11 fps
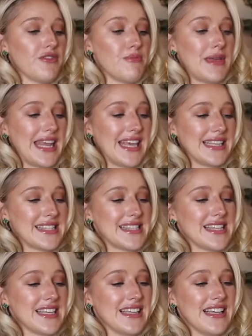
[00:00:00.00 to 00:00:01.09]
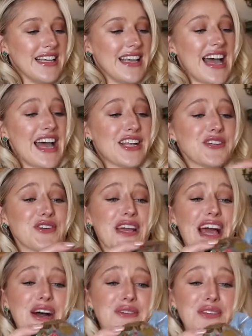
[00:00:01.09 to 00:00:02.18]
of minis. And look at
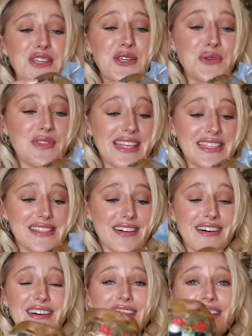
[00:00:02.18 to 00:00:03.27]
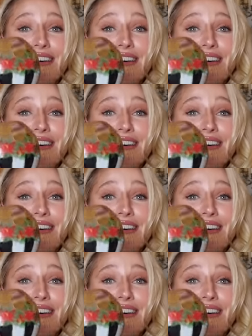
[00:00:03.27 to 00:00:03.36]
how cute these are.